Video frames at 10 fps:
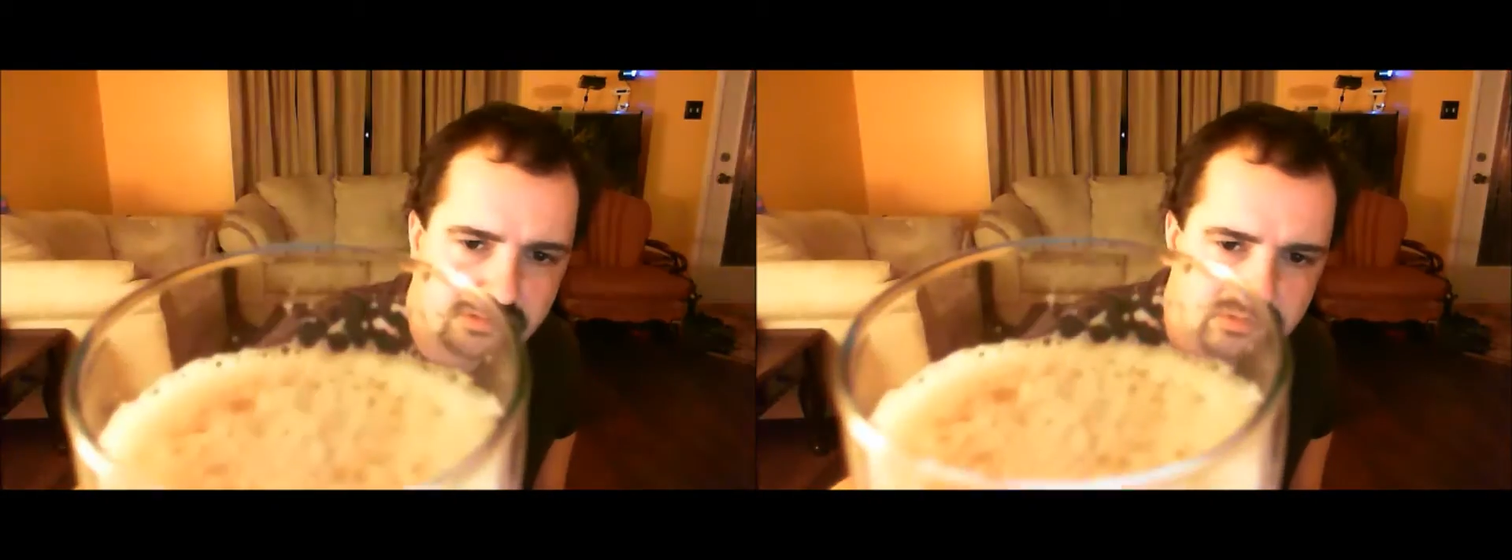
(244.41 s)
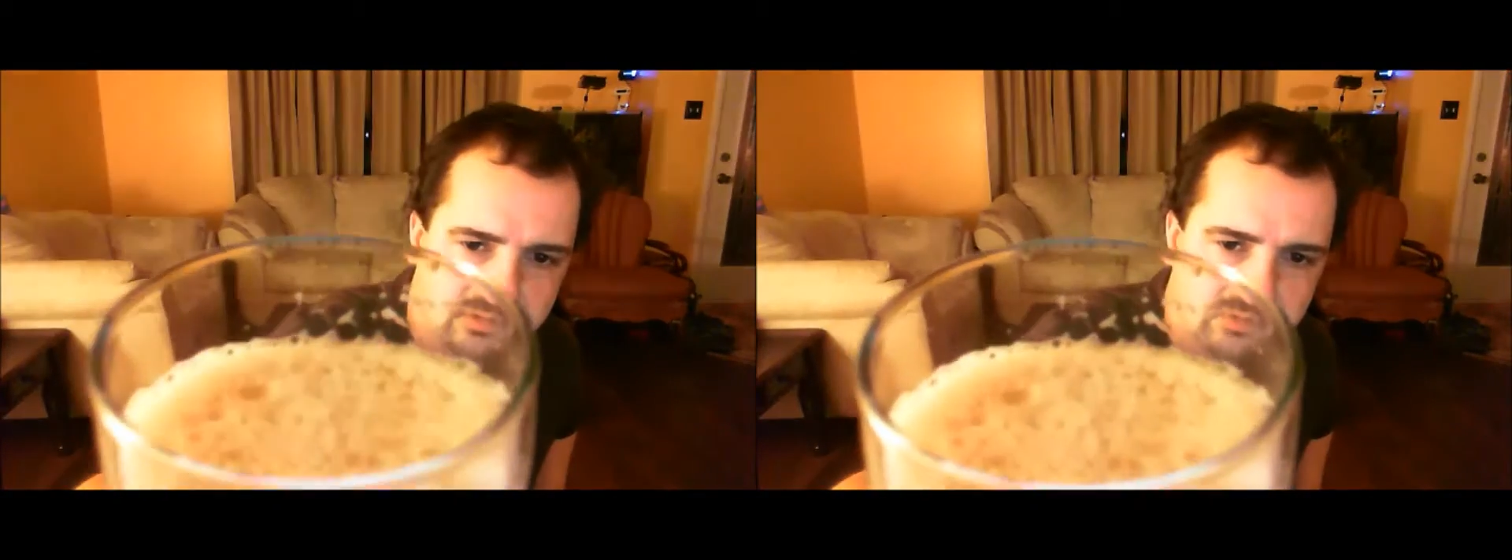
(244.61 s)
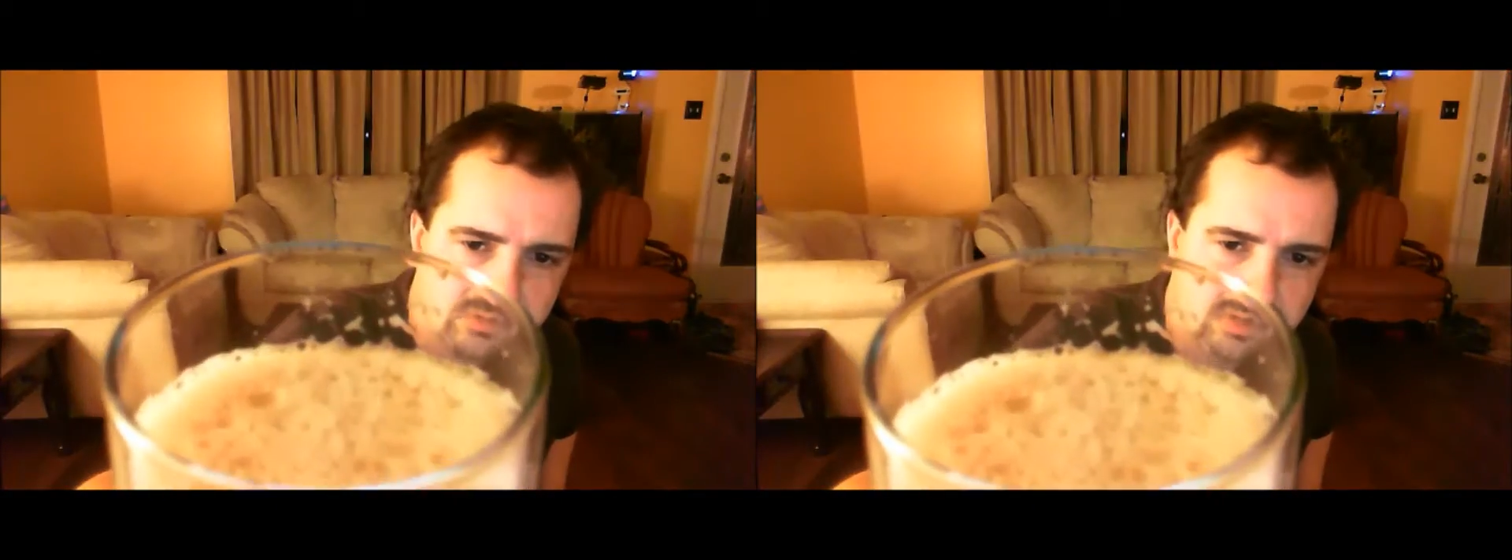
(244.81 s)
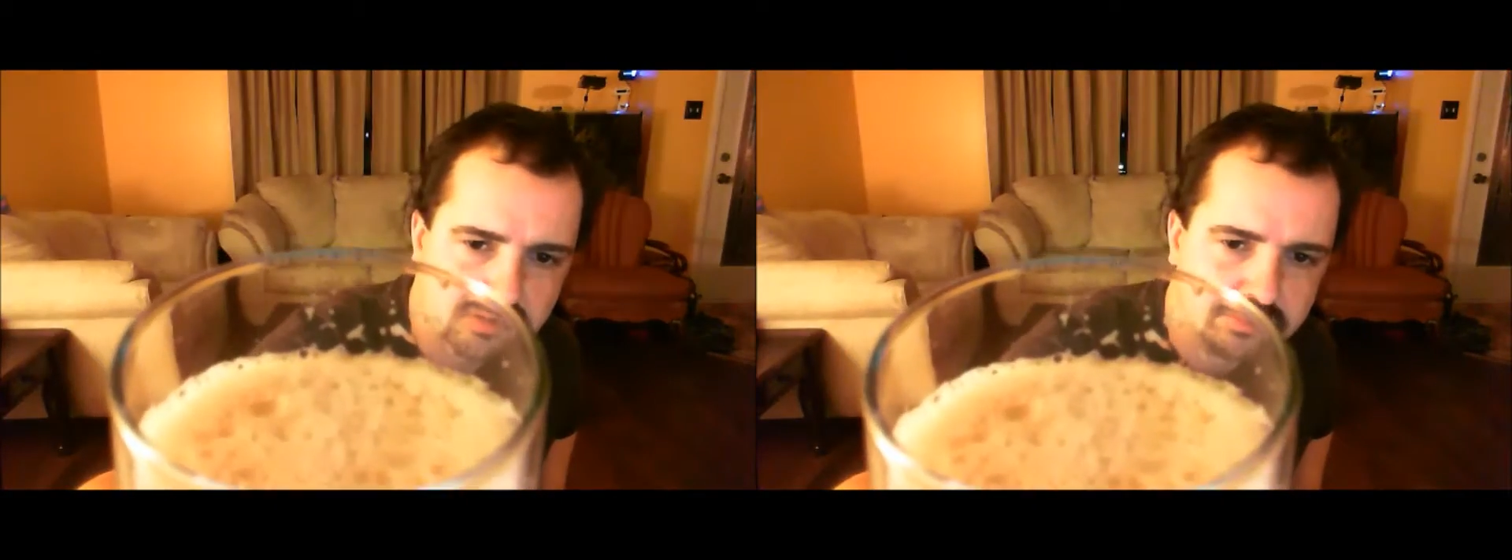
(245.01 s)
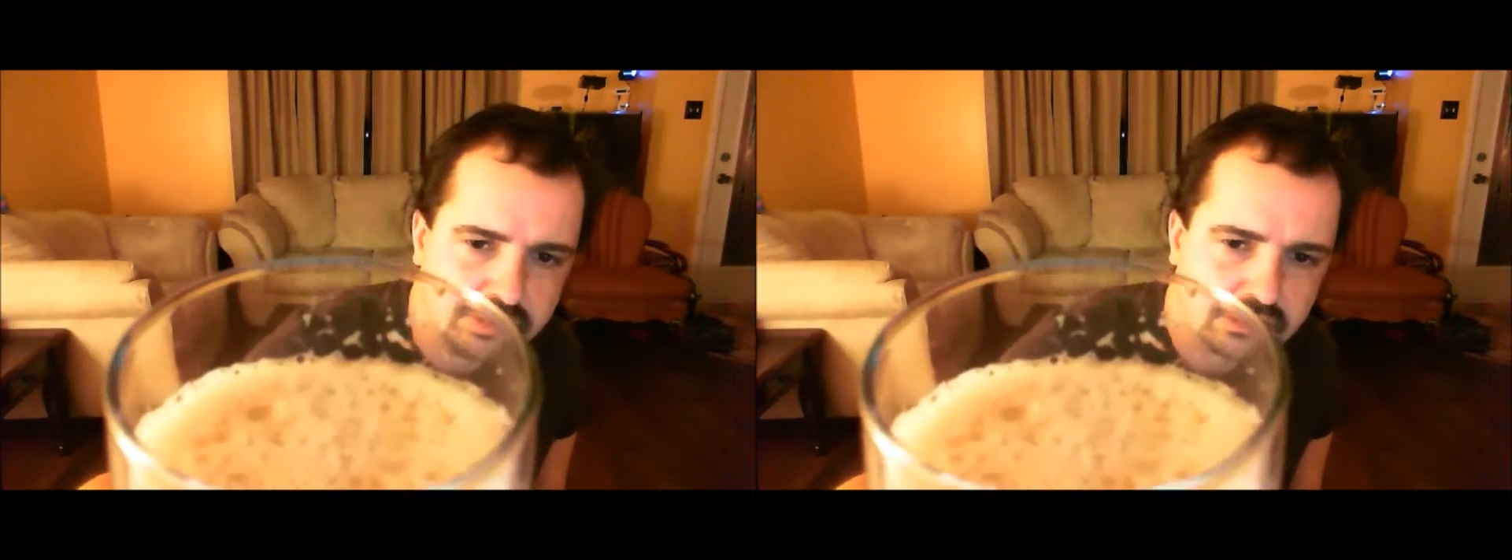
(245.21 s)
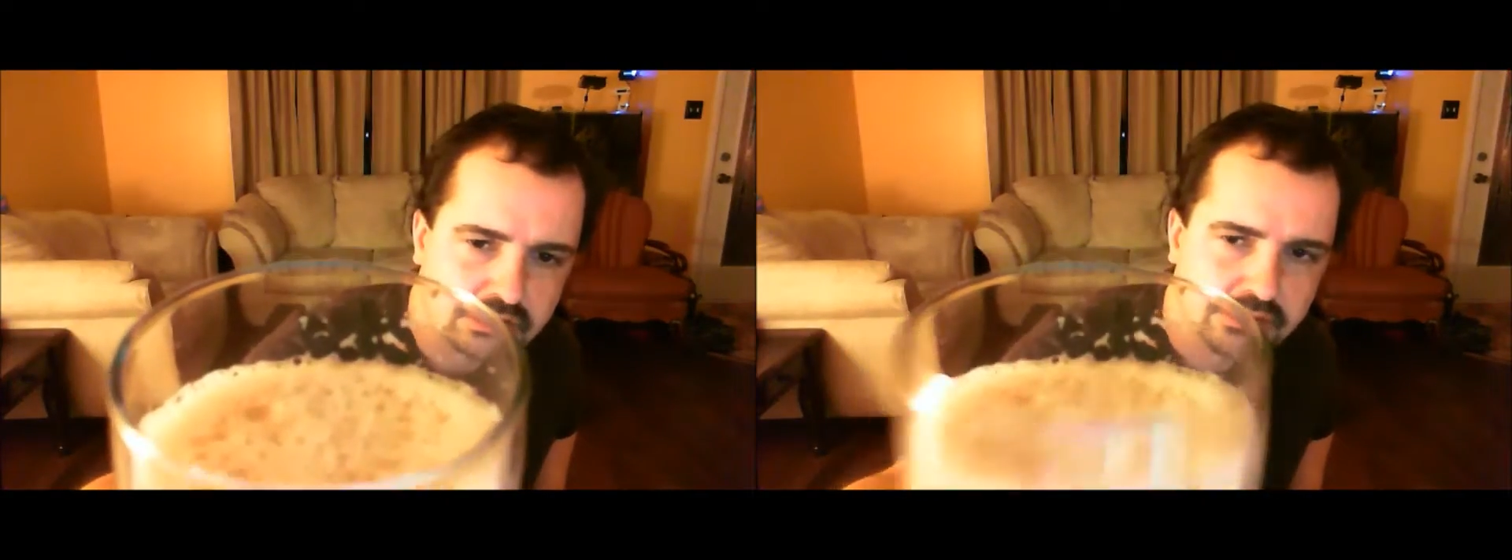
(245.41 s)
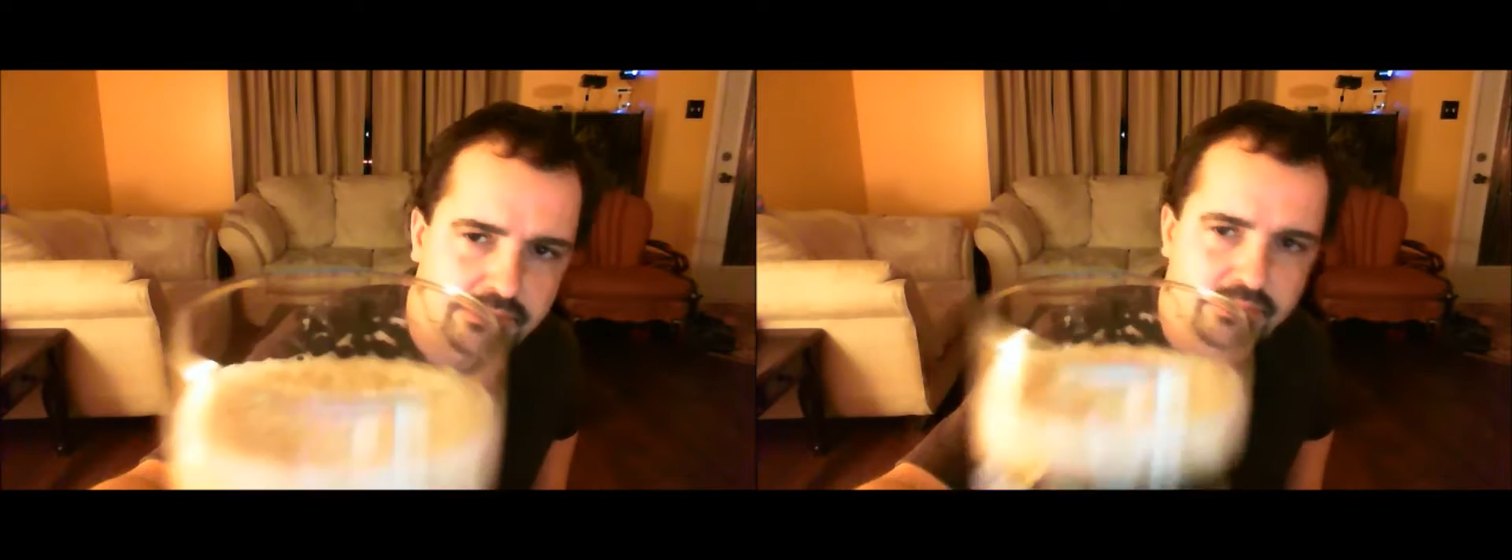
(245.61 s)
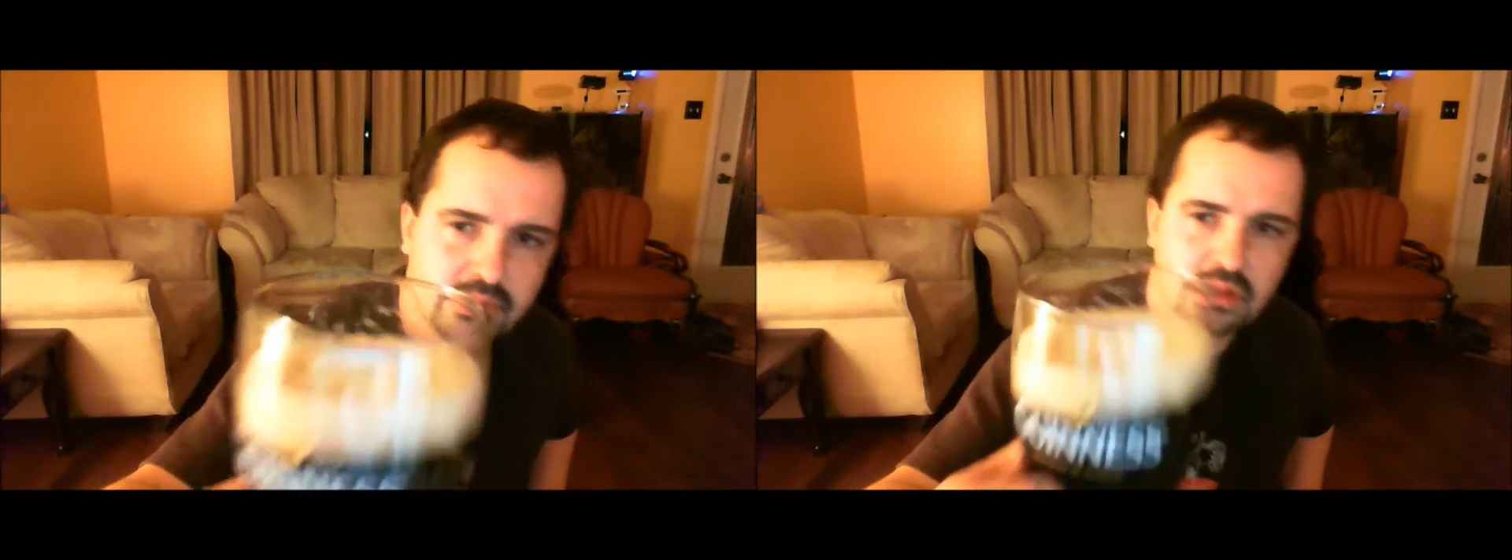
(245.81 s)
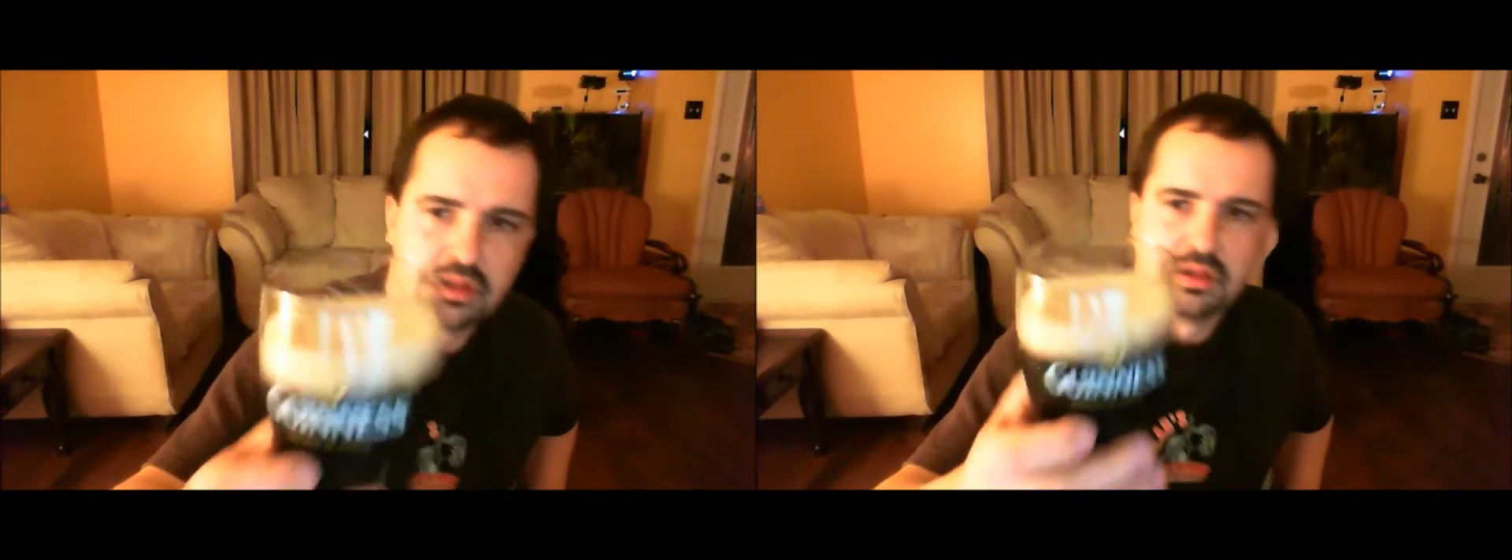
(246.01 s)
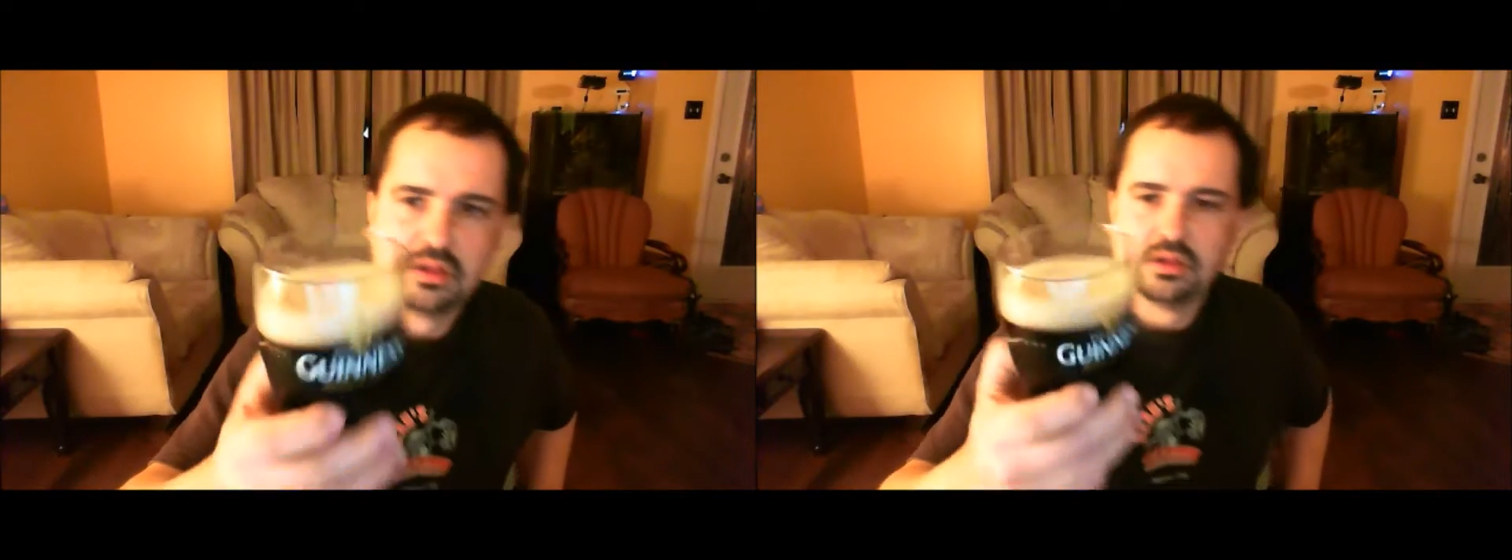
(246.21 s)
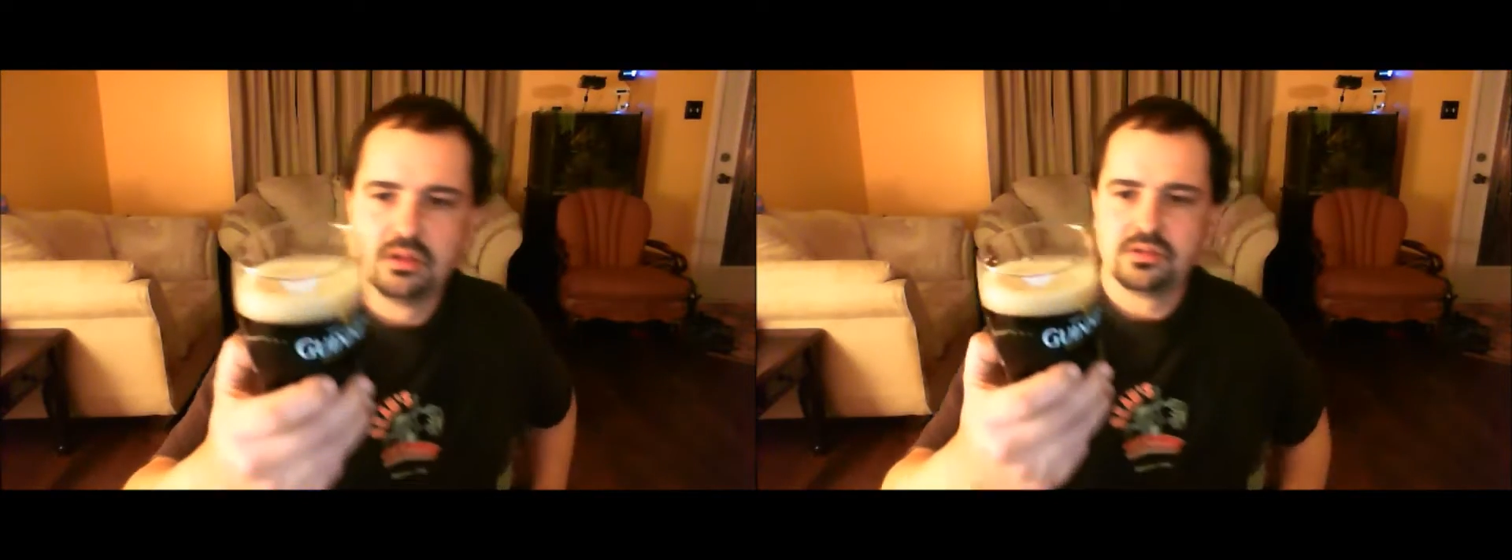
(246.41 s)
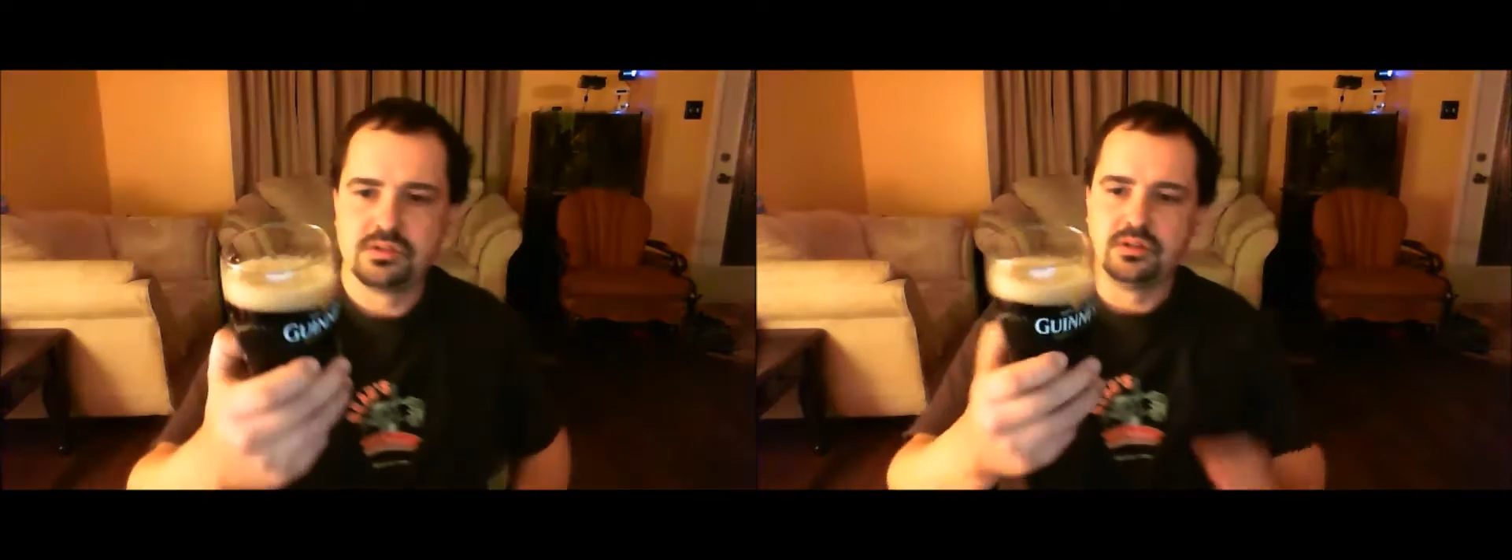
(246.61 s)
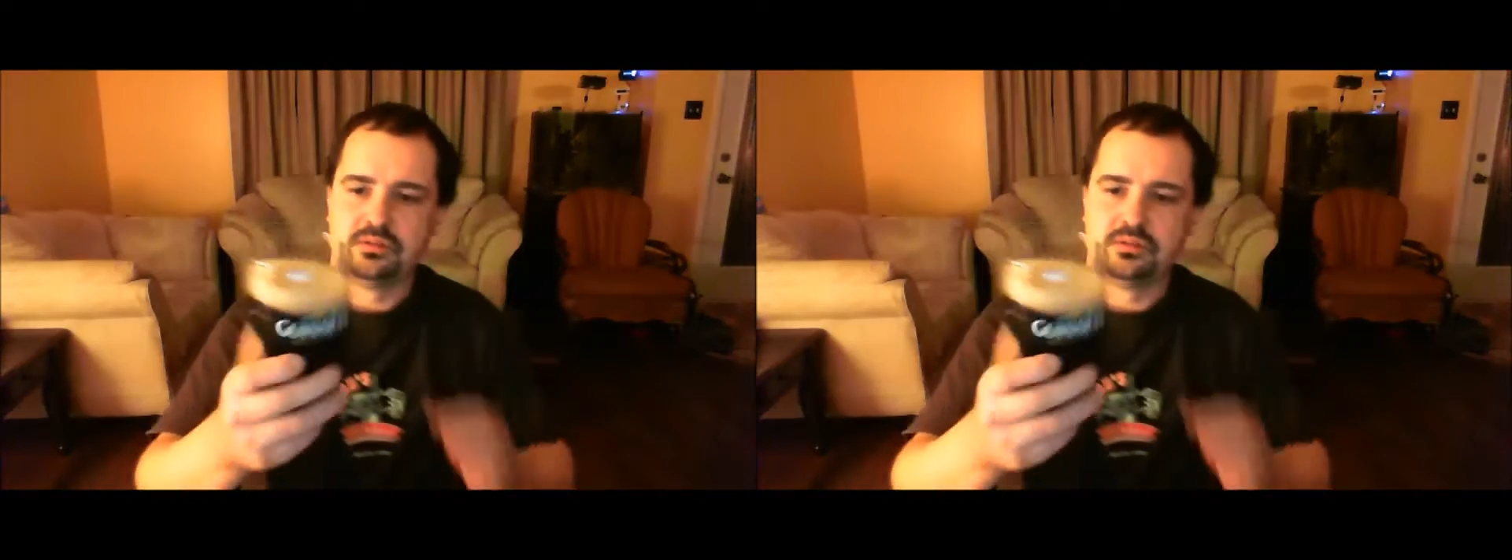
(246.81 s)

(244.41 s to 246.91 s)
Good looking beer. So,